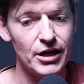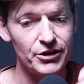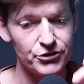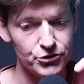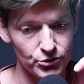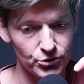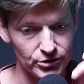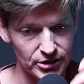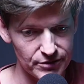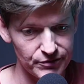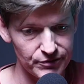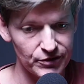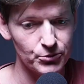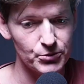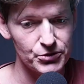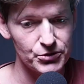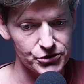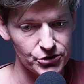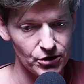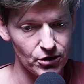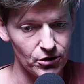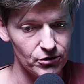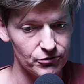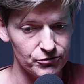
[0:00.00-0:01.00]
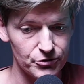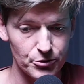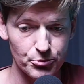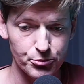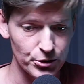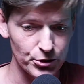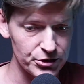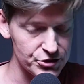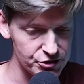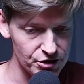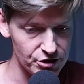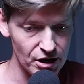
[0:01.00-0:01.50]
and your living resolve the
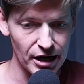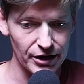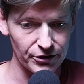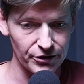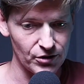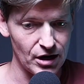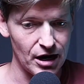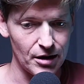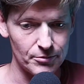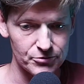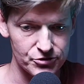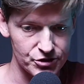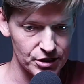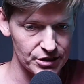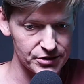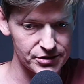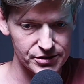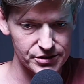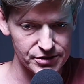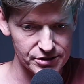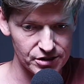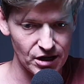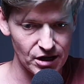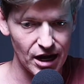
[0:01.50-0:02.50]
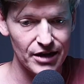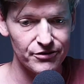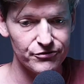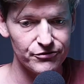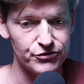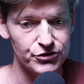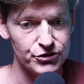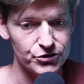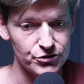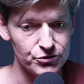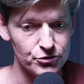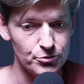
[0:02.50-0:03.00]
bridge diagram jesus has died
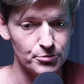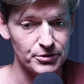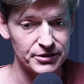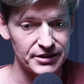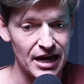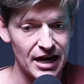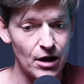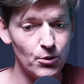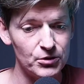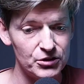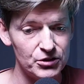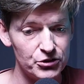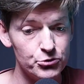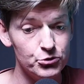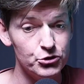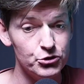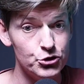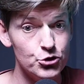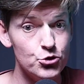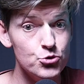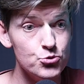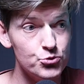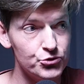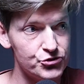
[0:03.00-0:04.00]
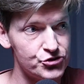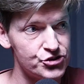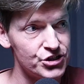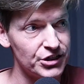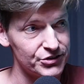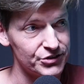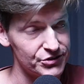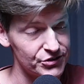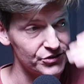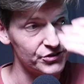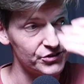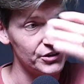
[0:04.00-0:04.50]
for you but now will you use
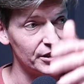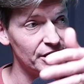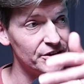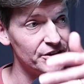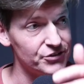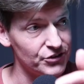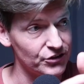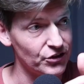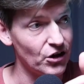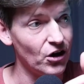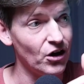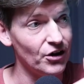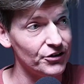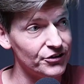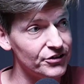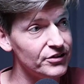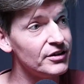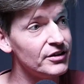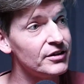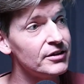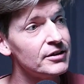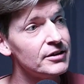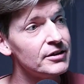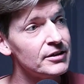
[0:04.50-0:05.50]
jesus to get to god mm -hmm.